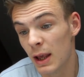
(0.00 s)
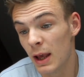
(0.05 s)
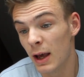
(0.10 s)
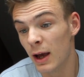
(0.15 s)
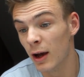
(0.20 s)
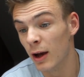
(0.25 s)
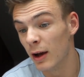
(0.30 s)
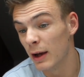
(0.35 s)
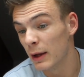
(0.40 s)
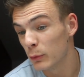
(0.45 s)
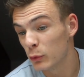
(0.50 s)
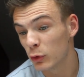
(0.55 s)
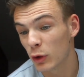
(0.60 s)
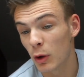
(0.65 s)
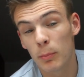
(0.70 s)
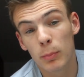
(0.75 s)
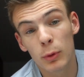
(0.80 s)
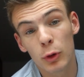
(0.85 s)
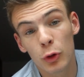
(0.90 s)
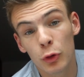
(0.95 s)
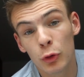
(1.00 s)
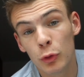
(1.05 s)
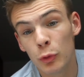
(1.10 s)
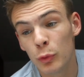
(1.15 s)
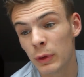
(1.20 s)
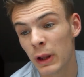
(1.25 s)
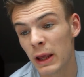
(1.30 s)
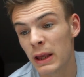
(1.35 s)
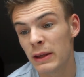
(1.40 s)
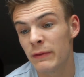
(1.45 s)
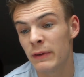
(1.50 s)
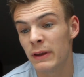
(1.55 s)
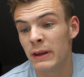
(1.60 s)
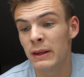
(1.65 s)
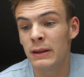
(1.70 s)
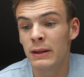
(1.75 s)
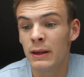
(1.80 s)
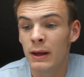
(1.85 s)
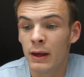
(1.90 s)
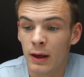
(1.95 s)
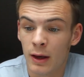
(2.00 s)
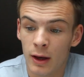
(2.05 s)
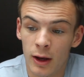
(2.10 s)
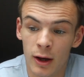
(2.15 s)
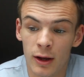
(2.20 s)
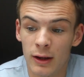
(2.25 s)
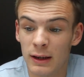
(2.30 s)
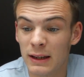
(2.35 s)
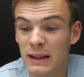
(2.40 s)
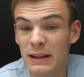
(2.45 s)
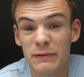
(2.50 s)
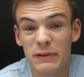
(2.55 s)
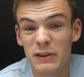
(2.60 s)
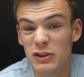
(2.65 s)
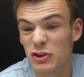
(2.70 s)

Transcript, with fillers: It was like a blue navy leafy